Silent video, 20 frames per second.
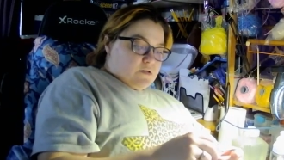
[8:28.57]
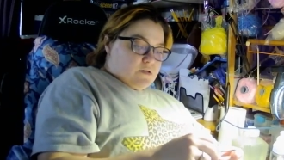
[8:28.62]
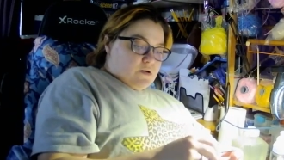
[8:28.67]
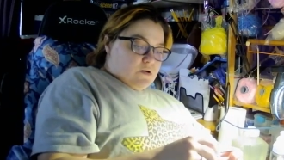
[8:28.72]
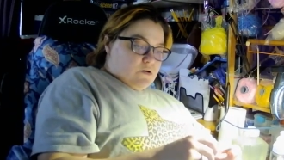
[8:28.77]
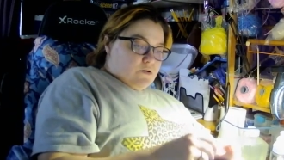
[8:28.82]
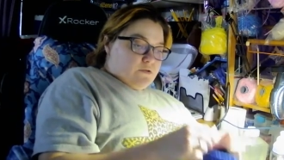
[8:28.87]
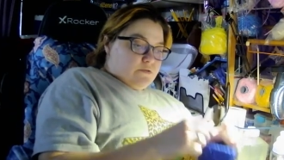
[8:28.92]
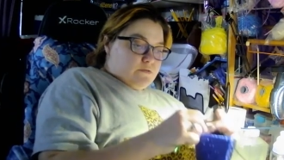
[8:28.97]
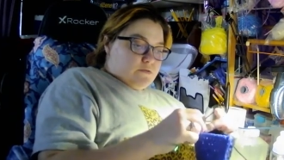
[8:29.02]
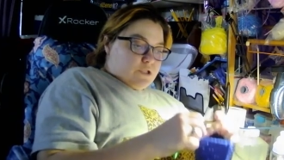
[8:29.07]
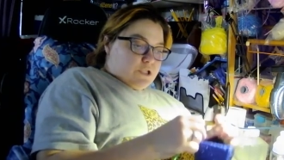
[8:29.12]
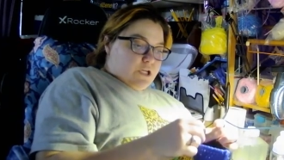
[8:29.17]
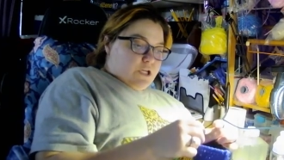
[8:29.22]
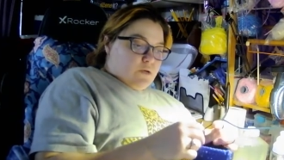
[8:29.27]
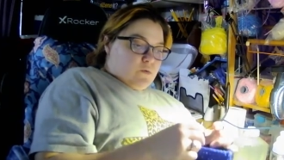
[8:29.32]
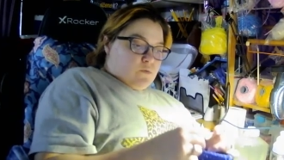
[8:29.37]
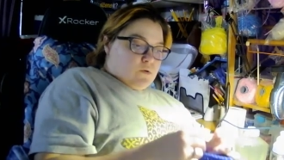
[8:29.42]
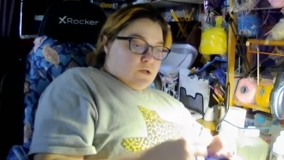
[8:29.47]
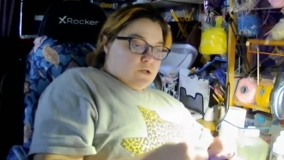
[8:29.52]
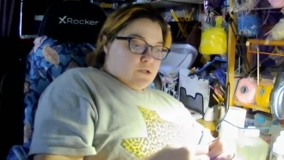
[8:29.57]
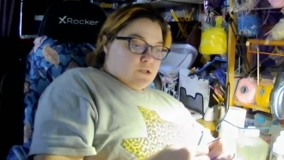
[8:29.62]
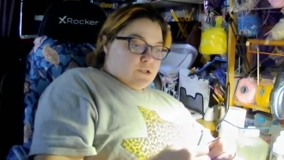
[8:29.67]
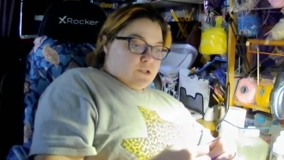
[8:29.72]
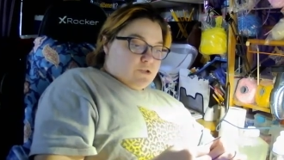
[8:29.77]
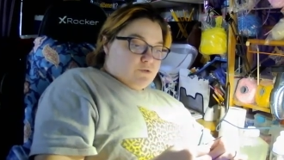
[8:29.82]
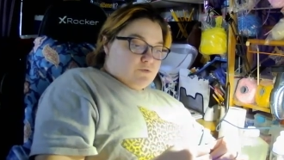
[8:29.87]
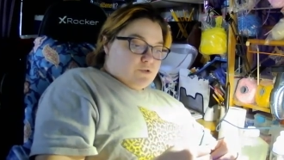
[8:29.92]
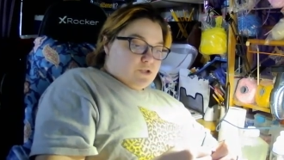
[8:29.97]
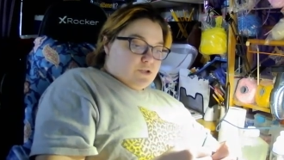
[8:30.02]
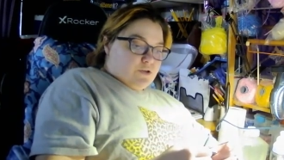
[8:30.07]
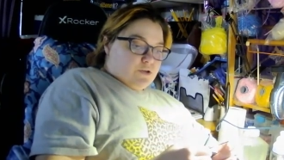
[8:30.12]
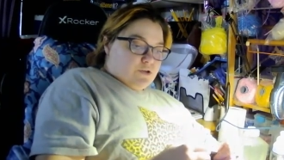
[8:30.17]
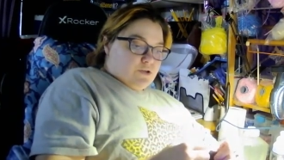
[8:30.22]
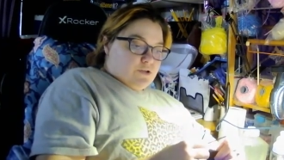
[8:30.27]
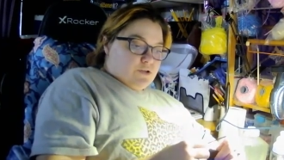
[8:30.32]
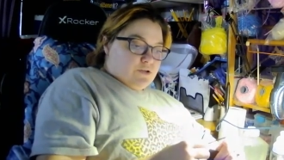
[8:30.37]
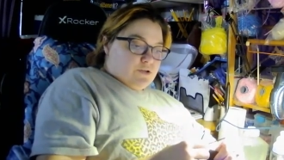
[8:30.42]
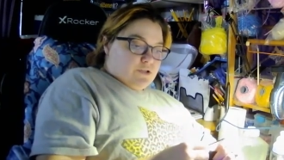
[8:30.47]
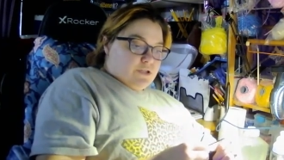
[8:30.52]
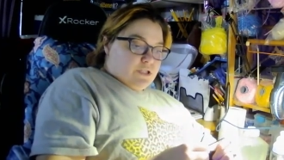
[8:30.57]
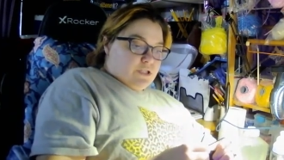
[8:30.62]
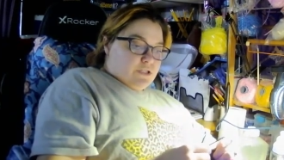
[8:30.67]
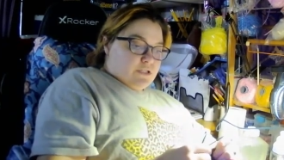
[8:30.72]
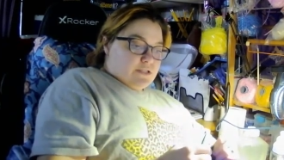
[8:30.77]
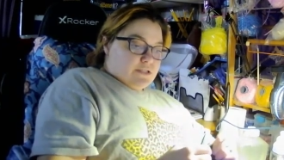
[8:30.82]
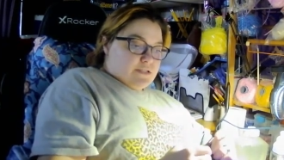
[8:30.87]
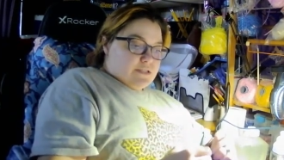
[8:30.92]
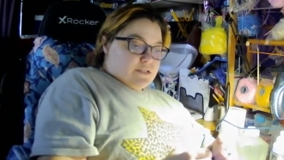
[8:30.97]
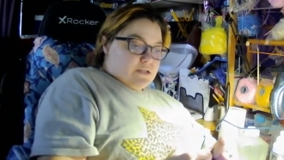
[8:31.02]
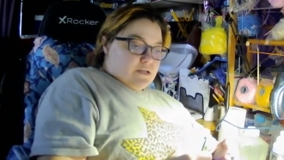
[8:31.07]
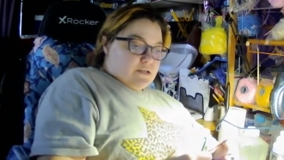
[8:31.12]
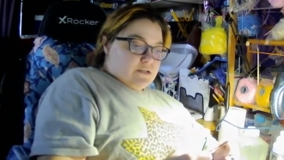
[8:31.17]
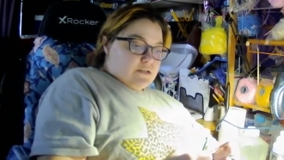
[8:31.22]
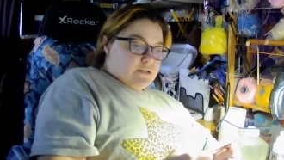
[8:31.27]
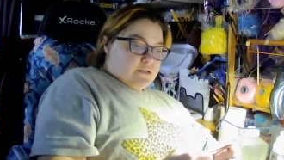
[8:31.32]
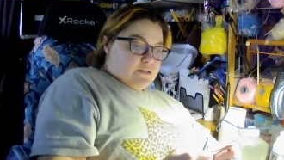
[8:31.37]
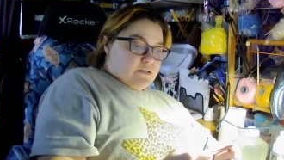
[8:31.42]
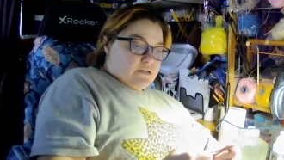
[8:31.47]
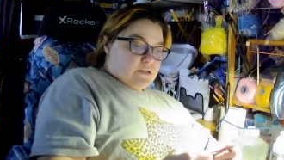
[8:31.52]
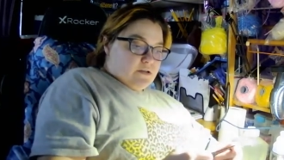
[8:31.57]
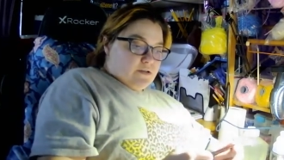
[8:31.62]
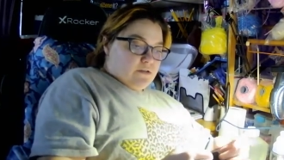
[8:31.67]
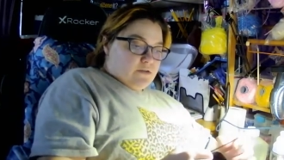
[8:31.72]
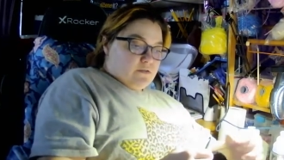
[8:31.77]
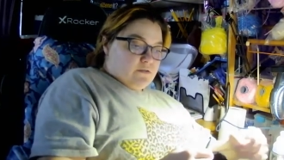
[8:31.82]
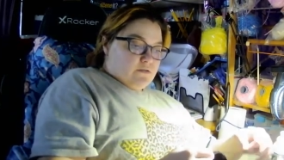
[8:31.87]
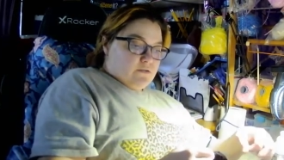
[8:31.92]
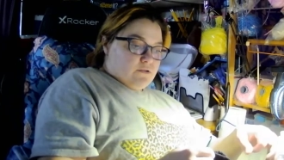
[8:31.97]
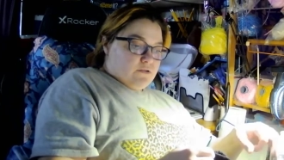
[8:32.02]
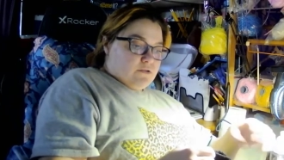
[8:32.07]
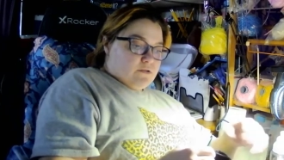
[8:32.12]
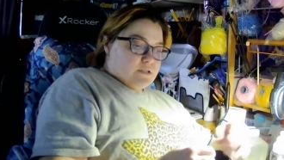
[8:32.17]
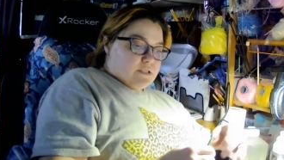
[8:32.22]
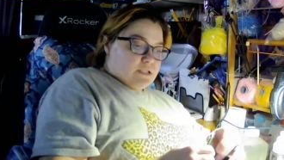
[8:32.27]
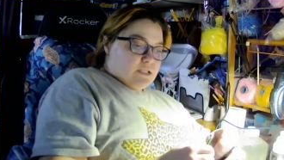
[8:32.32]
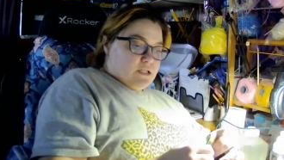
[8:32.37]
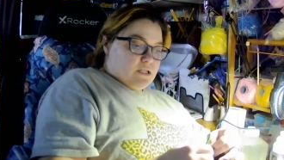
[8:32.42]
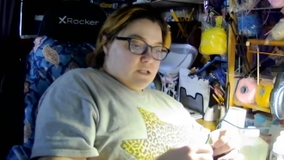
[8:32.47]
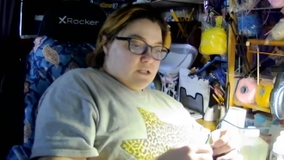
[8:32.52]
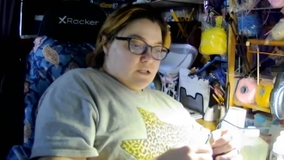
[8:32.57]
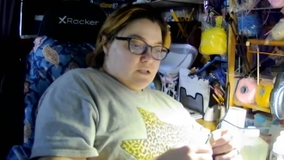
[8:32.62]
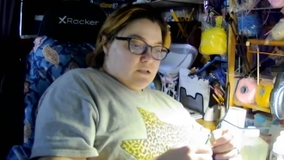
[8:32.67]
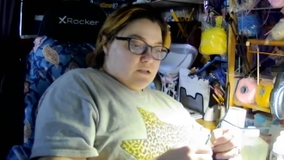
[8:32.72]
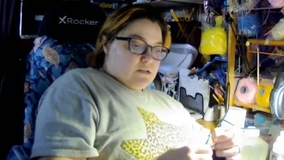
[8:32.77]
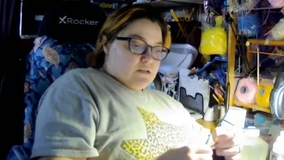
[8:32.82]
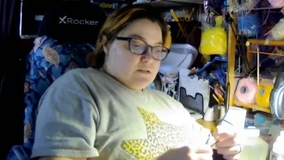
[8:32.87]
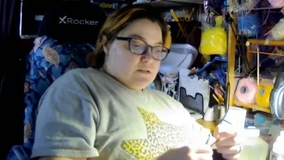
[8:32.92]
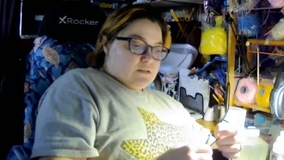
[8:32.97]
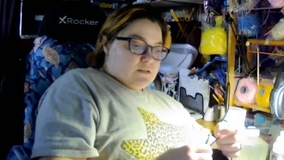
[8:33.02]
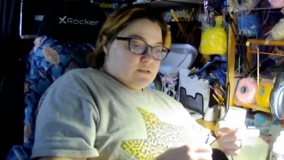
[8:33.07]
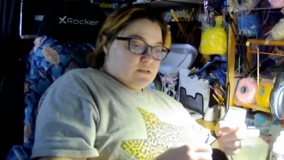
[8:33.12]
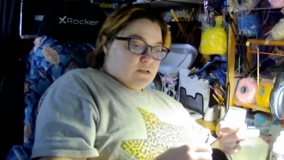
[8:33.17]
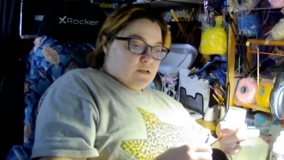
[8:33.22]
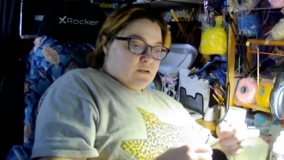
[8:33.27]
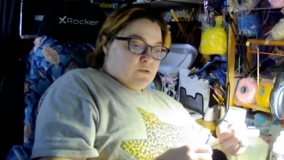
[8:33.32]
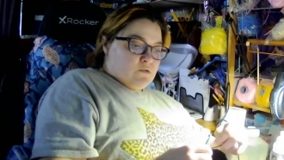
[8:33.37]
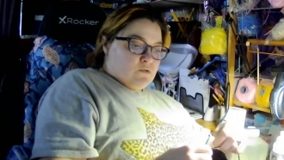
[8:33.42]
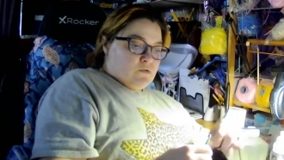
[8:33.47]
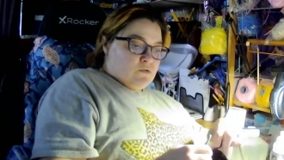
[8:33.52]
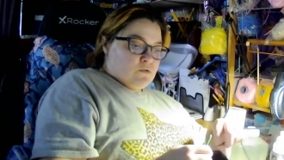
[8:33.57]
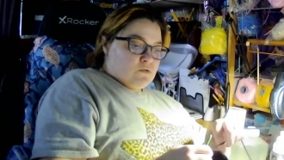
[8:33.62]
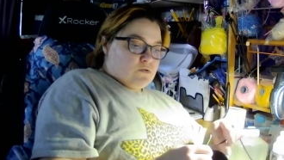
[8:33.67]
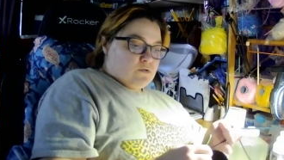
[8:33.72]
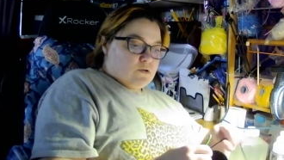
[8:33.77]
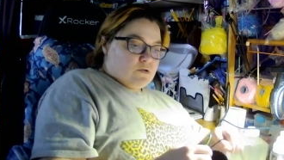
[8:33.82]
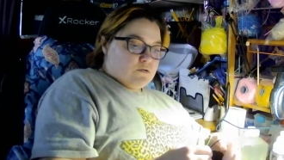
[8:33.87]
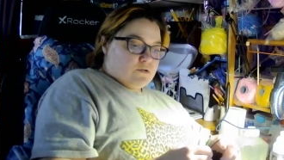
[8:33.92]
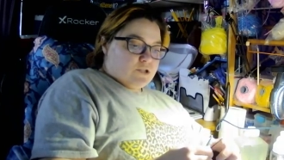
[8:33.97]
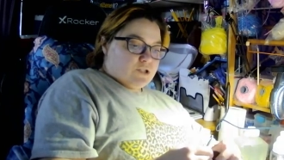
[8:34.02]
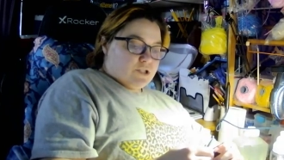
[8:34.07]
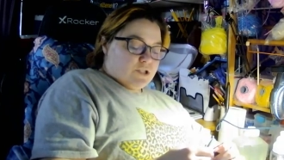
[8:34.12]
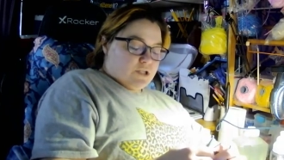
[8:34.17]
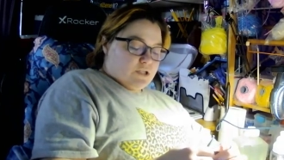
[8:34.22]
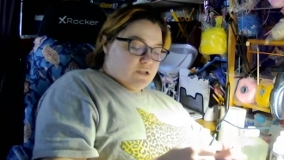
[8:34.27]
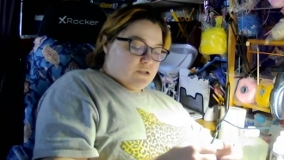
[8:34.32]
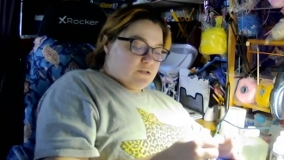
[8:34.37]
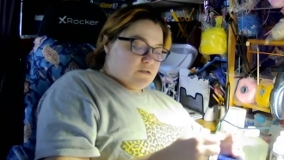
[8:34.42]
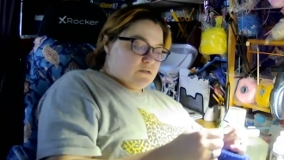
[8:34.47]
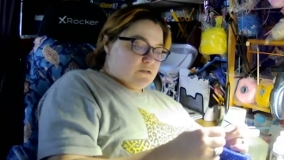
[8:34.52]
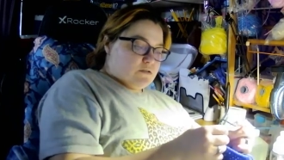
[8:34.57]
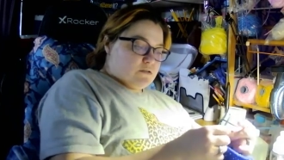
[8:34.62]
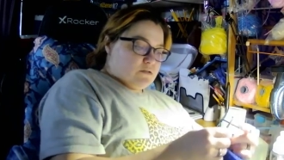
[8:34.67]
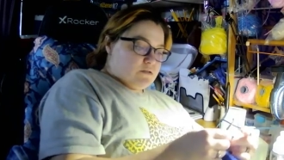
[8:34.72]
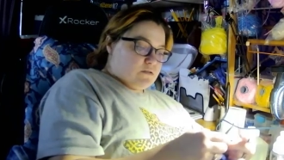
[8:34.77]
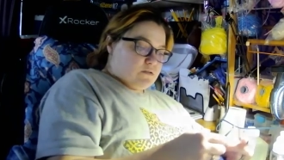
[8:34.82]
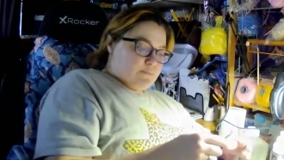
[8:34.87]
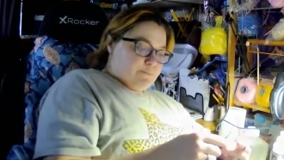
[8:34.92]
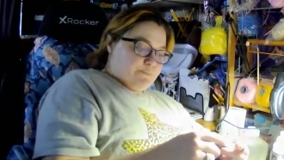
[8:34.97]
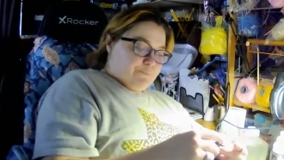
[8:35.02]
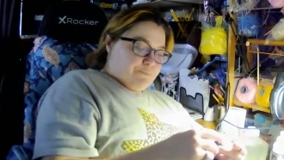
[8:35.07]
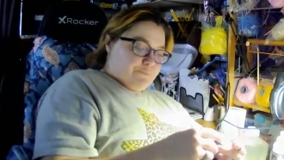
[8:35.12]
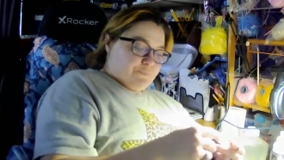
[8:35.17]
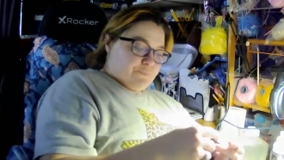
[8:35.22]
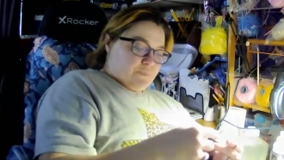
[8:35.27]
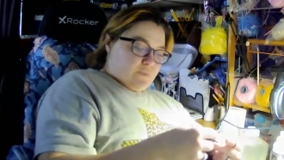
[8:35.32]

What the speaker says: So you chain one, you turn, it says 13 single crochets.